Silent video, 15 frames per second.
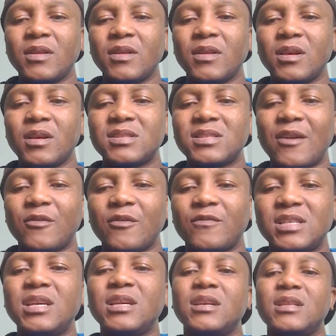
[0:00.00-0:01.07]
sin of
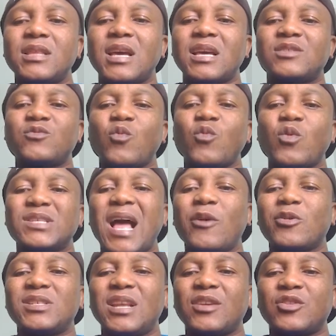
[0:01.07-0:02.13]
3t. That's what
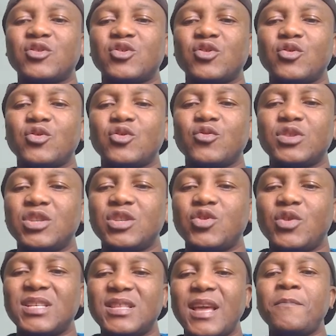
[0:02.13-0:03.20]
auxiliary solution. Do you
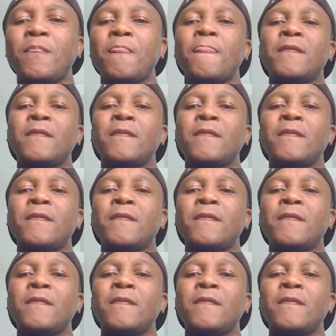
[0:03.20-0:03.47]
understand that?